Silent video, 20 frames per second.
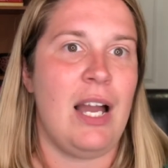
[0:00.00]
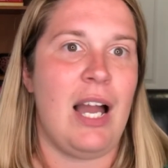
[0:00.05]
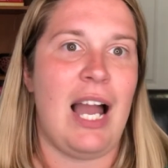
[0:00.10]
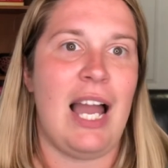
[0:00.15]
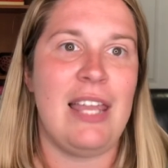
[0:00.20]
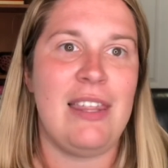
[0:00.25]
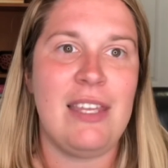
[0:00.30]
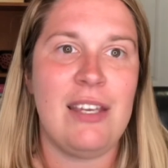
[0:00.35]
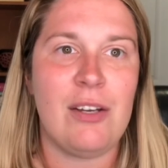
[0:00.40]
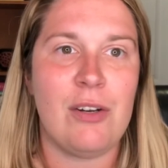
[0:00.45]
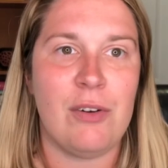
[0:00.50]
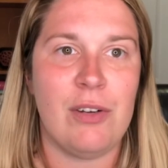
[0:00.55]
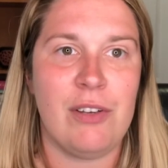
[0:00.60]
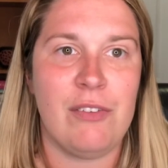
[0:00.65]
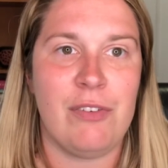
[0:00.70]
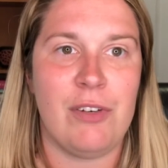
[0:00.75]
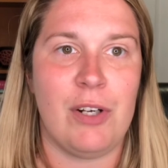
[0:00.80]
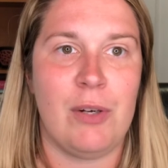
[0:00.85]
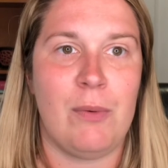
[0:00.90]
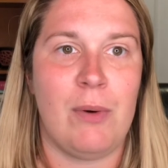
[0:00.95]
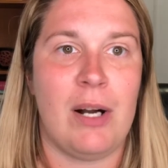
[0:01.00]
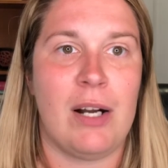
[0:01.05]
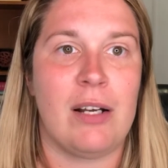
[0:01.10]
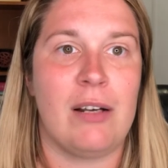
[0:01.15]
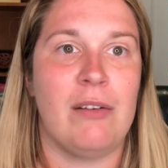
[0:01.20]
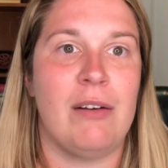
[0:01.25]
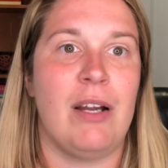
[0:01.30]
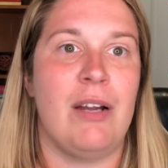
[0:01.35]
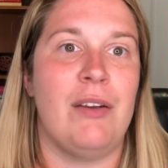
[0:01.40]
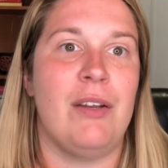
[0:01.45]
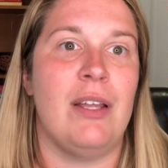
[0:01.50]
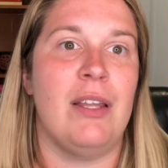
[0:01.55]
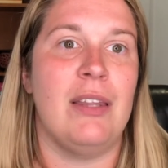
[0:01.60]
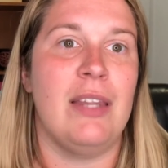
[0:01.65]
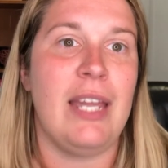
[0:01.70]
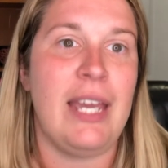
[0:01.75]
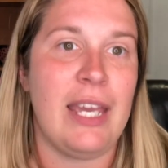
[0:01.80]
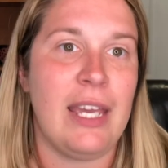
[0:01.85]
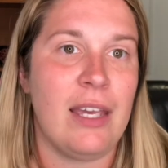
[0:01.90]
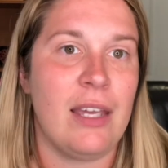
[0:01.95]
I think going for a walk around a
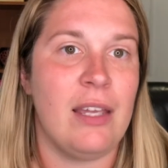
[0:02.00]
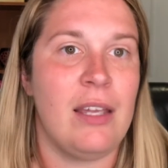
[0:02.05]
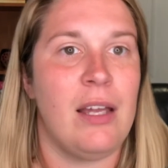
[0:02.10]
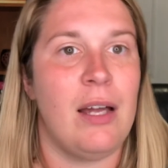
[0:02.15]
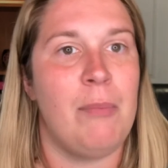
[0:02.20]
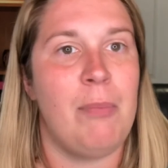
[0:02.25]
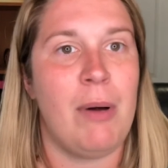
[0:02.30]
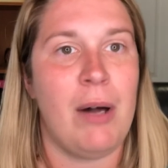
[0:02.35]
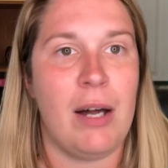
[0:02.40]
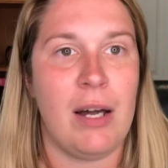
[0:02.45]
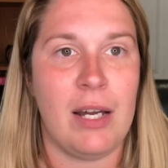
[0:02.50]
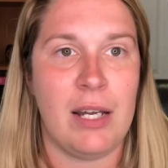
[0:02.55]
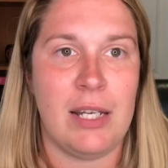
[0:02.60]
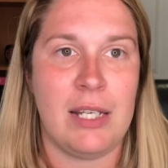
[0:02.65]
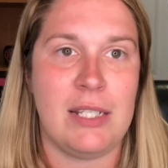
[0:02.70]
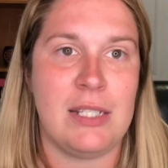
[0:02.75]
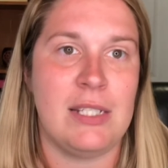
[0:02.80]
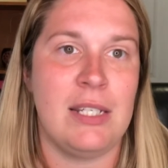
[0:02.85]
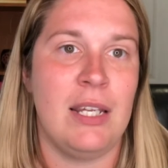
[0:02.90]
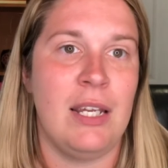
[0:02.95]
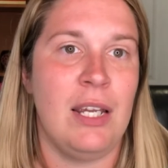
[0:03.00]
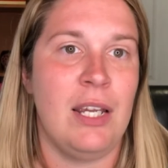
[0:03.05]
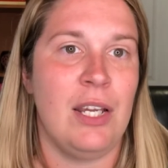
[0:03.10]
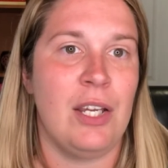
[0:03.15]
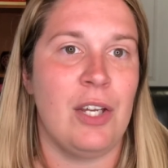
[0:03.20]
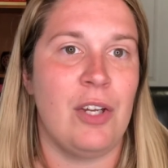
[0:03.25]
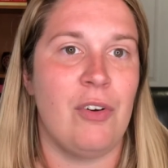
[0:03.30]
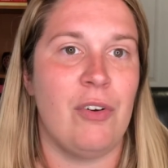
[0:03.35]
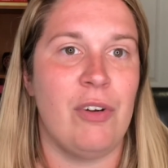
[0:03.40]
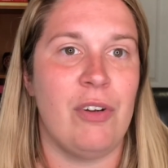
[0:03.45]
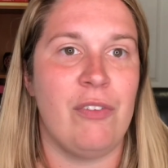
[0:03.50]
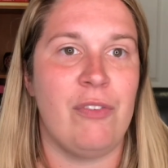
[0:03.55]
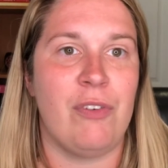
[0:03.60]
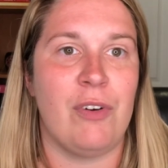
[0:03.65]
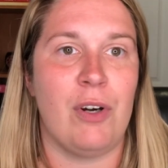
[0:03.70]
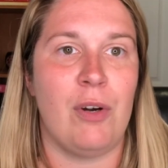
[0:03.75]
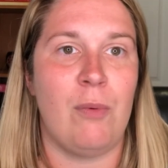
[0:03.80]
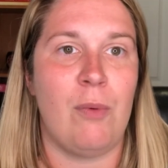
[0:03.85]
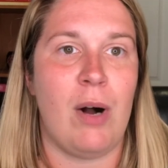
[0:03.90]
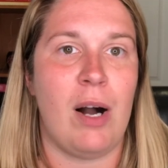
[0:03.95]
lake, a pond, going
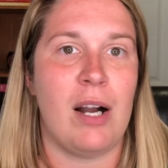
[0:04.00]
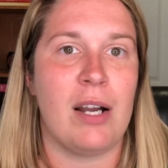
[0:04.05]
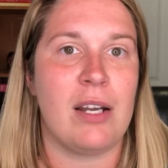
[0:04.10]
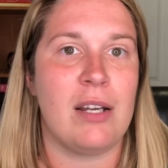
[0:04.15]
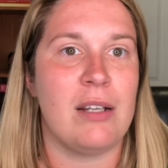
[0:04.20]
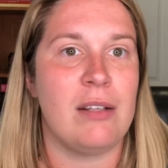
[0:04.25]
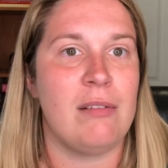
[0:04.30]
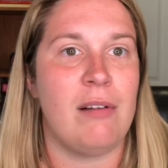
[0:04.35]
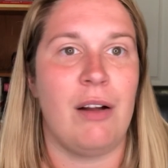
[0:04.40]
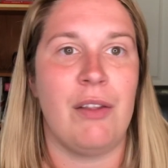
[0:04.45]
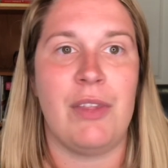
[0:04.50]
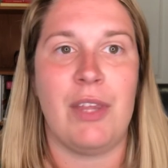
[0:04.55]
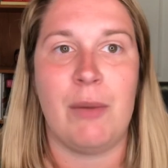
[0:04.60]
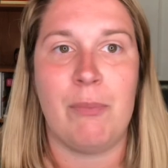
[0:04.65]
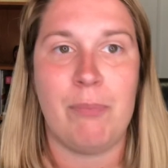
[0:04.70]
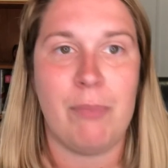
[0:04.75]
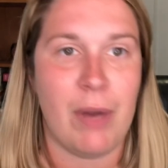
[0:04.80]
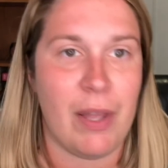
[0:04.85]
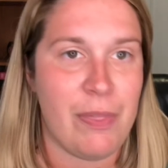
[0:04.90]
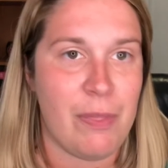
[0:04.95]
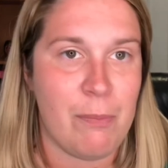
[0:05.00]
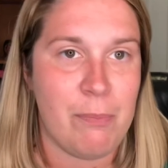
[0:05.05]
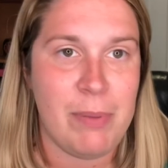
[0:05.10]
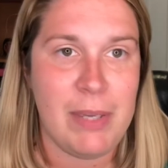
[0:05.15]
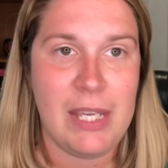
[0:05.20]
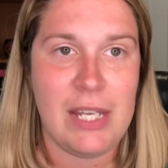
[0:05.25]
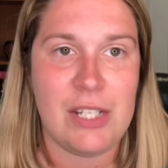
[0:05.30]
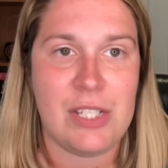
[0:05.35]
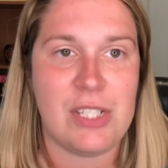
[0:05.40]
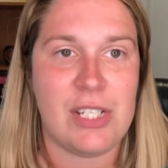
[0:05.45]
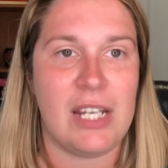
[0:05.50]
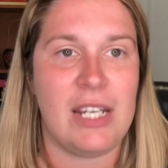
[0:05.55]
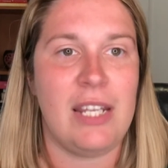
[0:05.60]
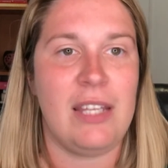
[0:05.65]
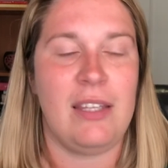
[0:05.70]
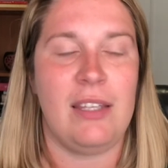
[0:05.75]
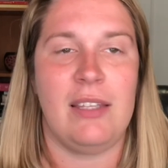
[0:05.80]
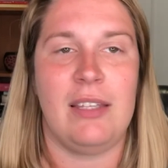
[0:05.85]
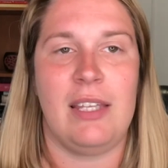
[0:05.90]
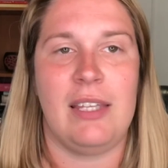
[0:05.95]
for a walk at the beach,
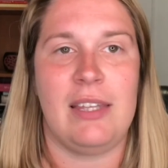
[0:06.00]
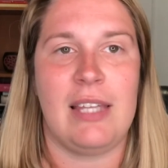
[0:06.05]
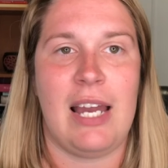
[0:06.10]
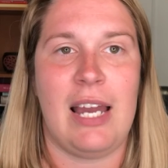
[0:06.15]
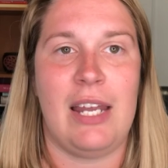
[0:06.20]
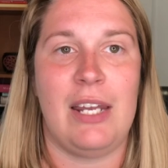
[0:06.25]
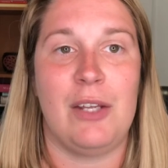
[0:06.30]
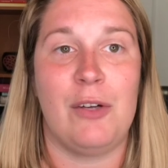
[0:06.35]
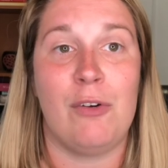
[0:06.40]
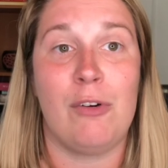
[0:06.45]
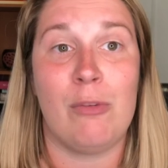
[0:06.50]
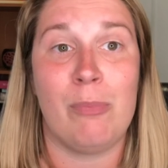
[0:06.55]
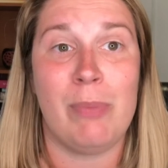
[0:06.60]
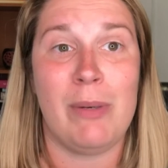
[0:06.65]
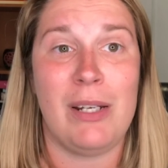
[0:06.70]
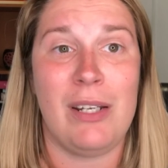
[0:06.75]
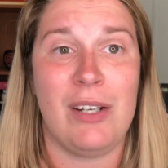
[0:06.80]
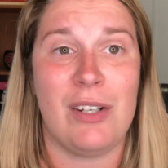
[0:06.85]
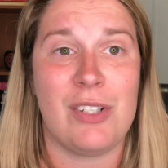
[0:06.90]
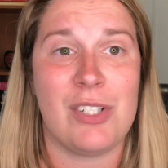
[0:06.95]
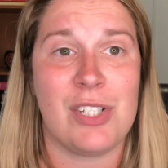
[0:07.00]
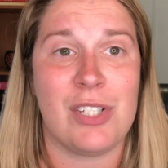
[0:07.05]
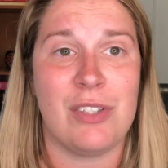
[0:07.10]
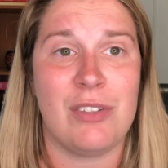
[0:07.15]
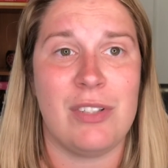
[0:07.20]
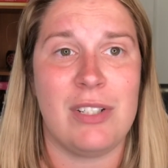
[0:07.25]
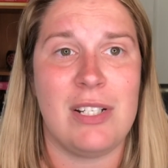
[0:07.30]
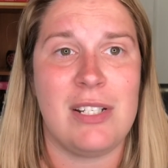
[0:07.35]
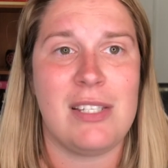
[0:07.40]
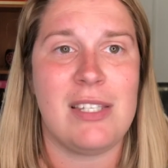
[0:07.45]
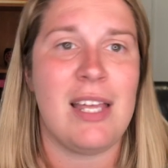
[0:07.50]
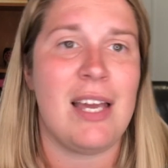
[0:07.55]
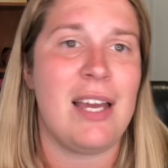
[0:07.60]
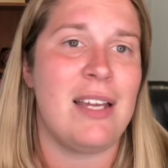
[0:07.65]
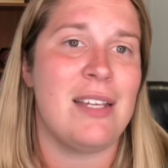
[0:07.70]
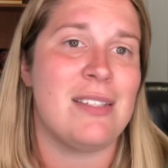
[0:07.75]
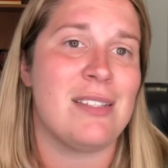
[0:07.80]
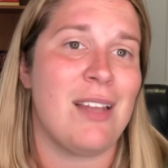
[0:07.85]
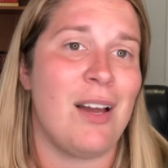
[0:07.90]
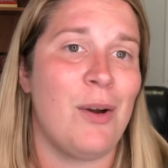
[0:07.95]
anything like that, and incorporating your children into that
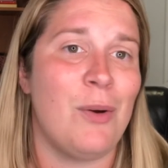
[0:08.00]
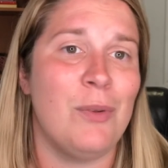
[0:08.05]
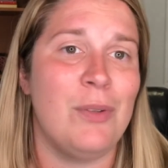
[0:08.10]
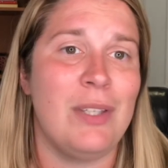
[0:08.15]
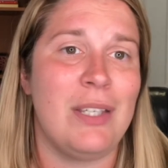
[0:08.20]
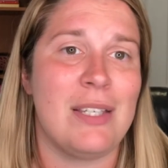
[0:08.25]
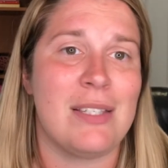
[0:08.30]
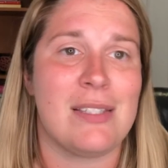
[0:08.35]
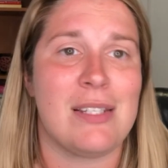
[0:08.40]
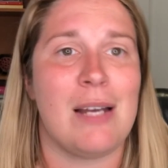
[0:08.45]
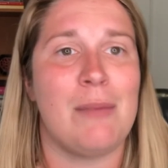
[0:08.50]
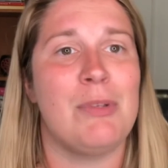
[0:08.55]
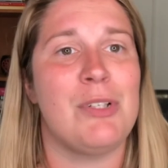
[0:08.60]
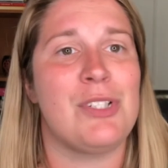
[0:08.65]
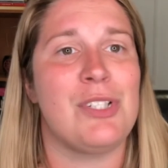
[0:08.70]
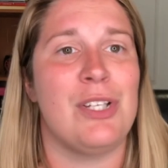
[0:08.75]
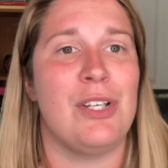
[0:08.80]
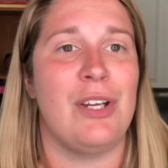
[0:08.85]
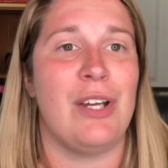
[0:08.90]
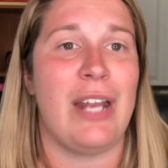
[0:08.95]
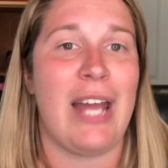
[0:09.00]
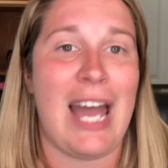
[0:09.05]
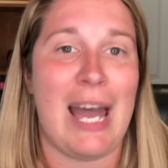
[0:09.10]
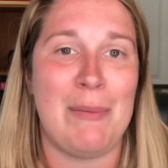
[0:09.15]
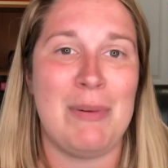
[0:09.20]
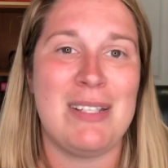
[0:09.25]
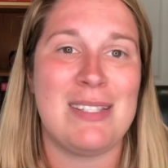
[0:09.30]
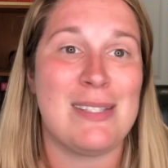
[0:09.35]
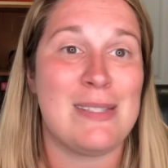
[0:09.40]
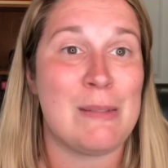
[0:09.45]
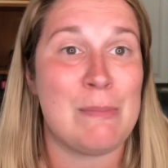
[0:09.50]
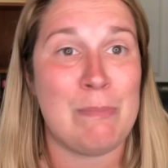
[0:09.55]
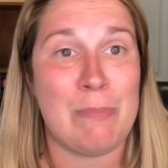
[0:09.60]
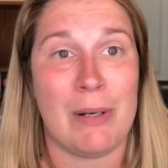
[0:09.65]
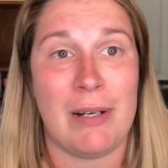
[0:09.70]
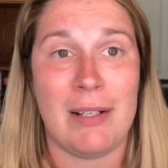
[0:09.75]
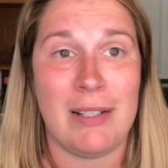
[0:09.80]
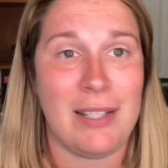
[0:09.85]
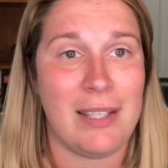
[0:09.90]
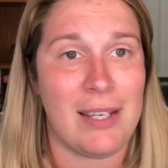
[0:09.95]
is not only establishing good habits, it's a
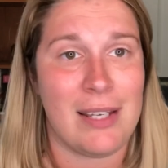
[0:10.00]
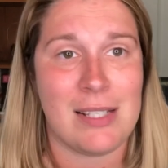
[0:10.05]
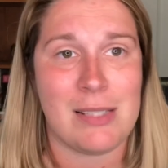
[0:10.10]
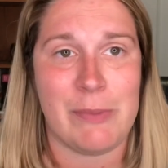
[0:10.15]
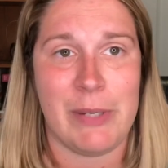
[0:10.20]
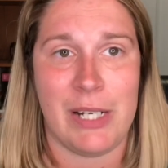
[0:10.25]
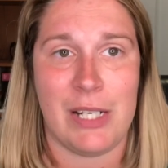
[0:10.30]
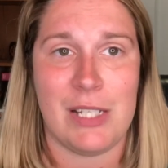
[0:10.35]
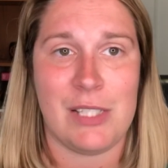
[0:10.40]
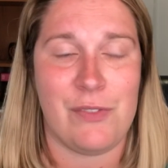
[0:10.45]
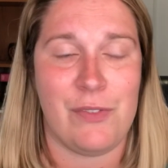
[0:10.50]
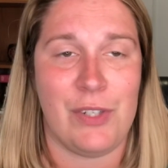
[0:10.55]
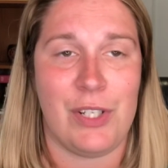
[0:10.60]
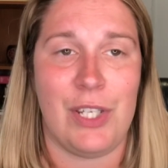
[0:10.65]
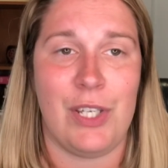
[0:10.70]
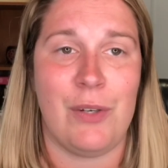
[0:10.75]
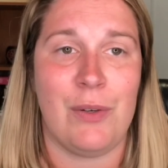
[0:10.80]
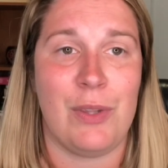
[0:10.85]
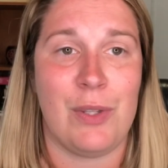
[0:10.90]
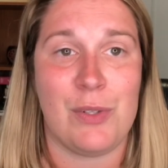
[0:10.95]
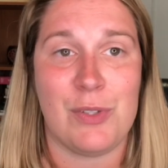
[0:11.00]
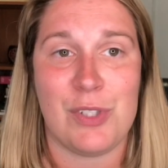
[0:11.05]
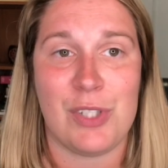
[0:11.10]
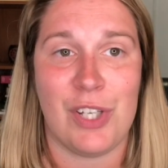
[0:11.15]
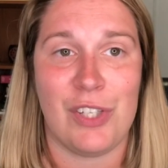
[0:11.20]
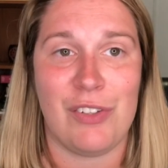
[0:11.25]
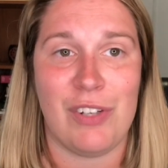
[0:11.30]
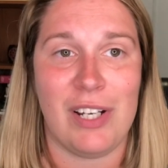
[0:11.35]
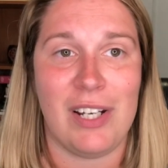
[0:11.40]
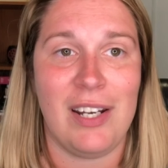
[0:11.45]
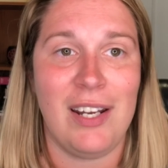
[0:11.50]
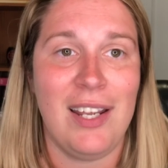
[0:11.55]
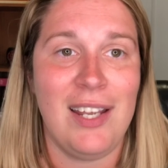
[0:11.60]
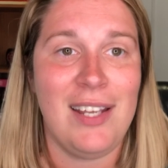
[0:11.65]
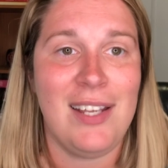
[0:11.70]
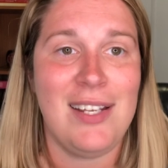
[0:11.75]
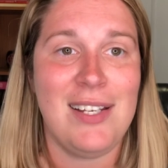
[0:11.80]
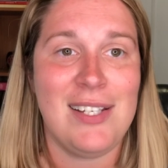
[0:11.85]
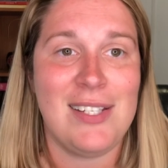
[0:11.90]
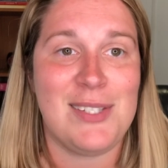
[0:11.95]
bonding experience for you and those children.
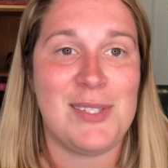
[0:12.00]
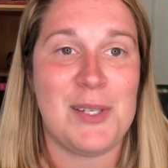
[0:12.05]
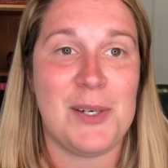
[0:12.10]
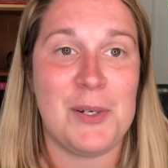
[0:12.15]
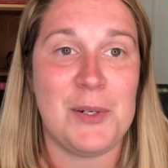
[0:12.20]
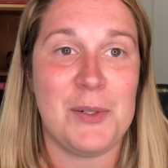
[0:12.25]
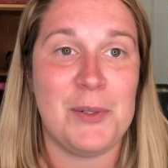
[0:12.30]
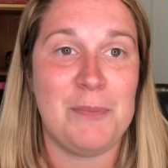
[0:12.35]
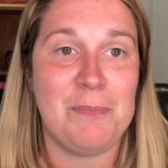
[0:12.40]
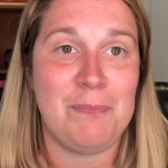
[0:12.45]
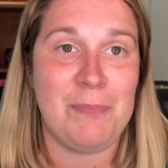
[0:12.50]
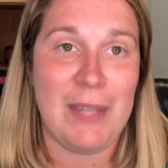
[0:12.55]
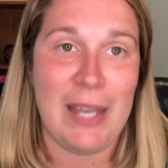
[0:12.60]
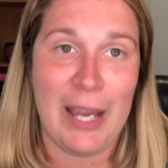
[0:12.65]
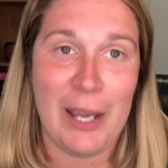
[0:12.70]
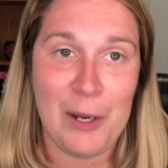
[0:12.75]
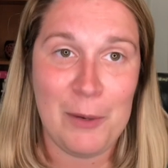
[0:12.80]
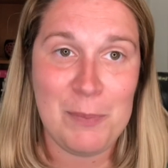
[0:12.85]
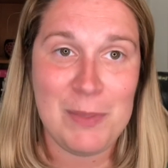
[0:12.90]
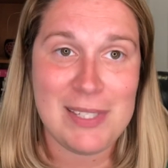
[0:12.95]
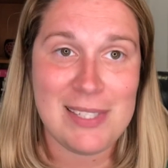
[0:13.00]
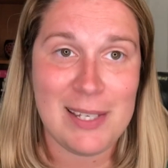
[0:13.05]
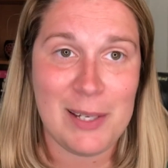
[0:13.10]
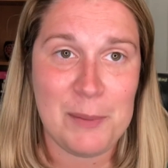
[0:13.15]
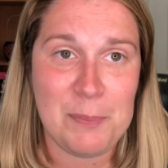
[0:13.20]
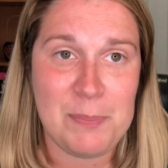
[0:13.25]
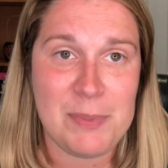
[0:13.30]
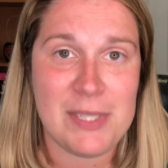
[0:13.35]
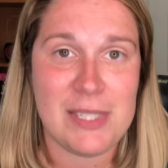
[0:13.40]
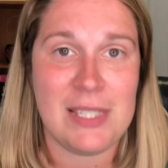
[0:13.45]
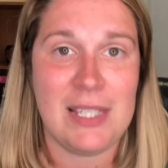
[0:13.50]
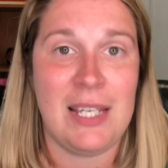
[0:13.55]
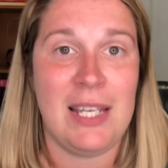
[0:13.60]
So I hope this helps.